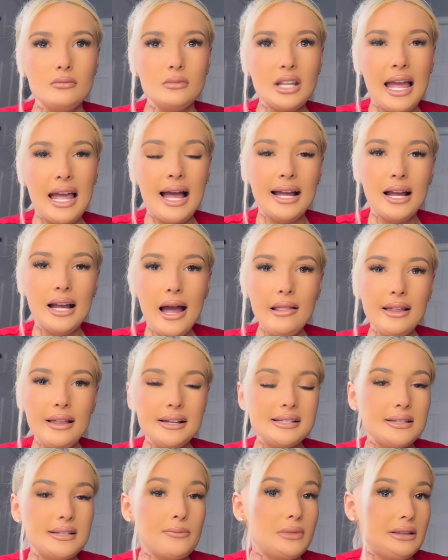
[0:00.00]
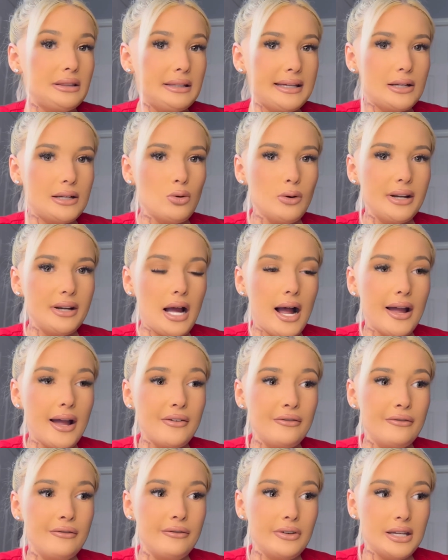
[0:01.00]
I got like some liquid
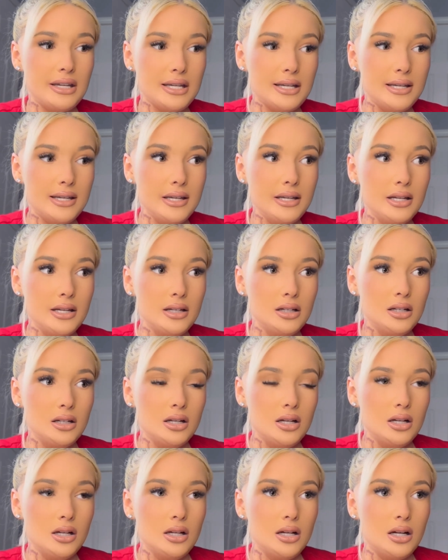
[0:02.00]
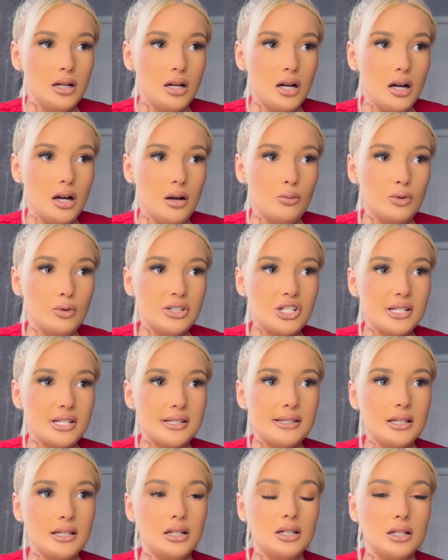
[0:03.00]
IV, which
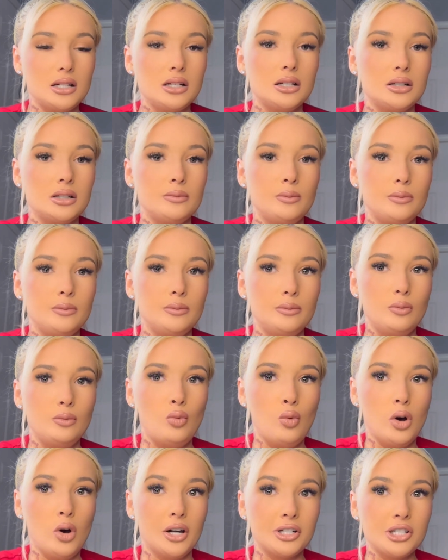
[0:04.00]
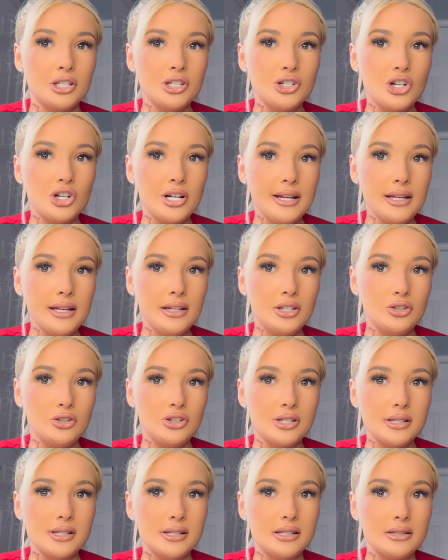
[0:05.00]
is the water drink. You
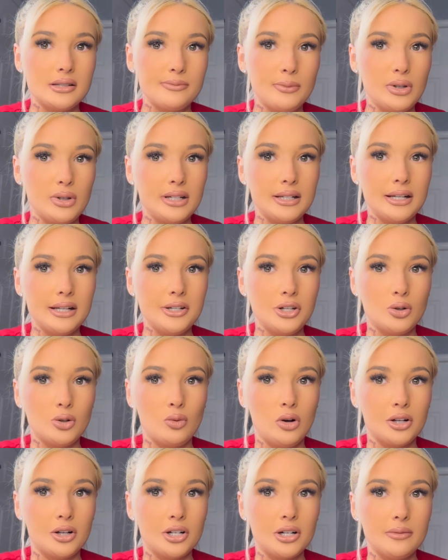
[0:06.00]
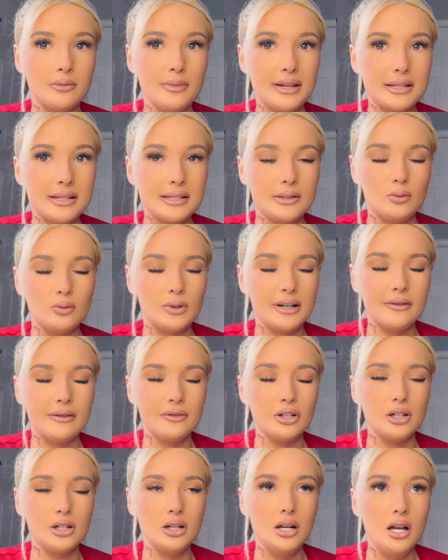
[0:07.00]
just put it in your water, mix it,
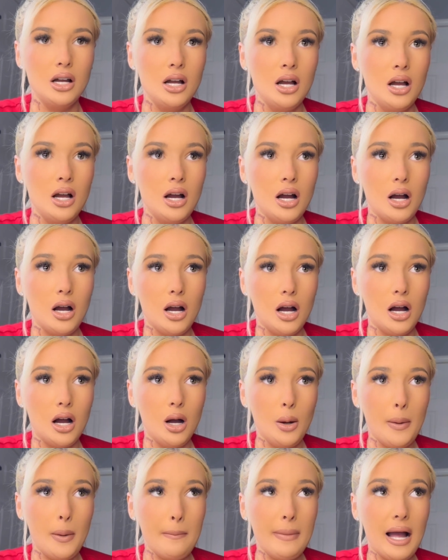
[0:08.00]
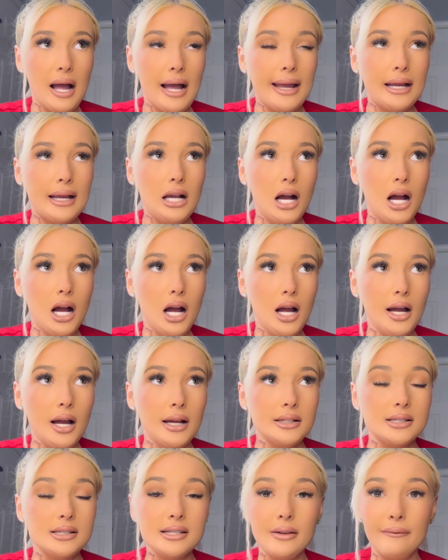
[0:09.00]
whatever. I
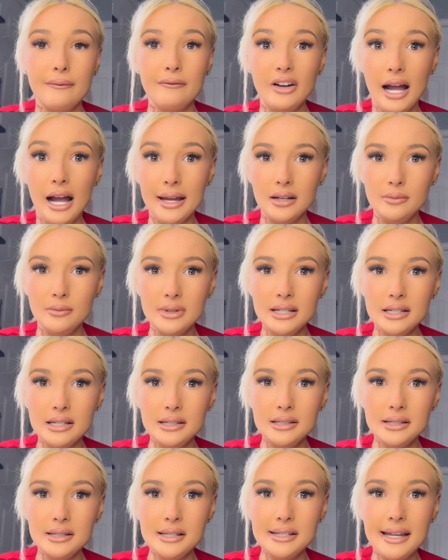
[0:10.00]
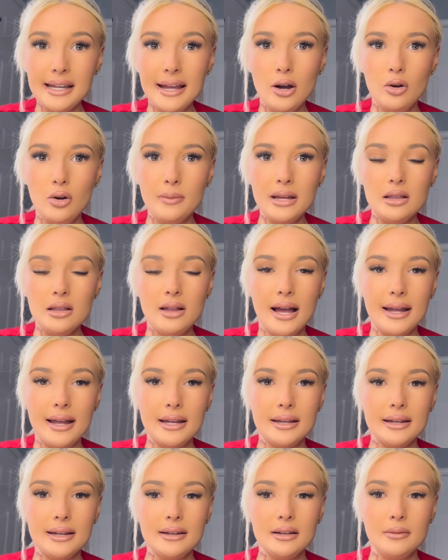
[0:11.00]
got some vitamins to help me
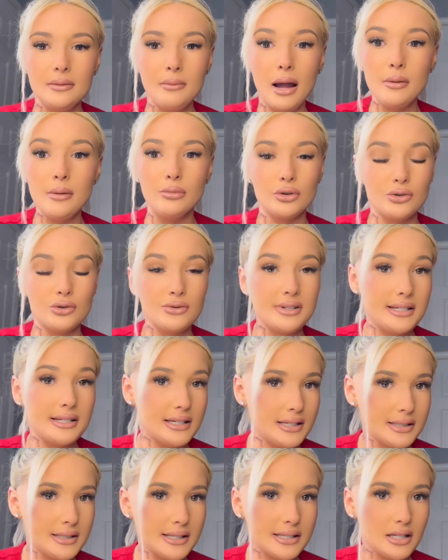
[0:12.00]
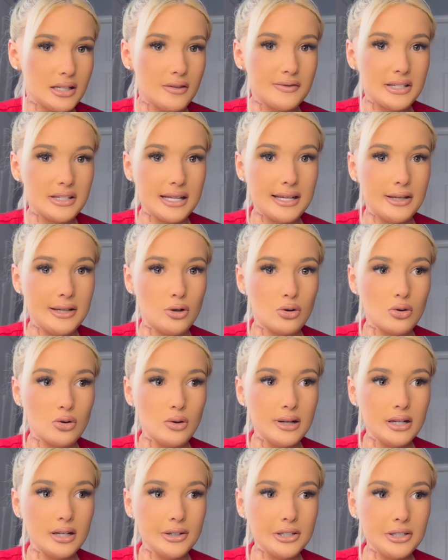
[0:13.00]
like my bruising and stuff to heal
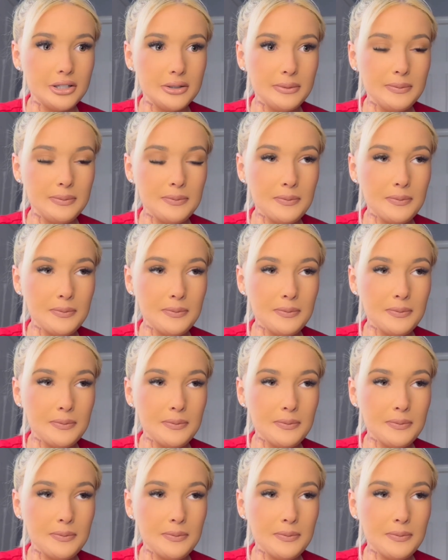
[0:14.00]
quicker.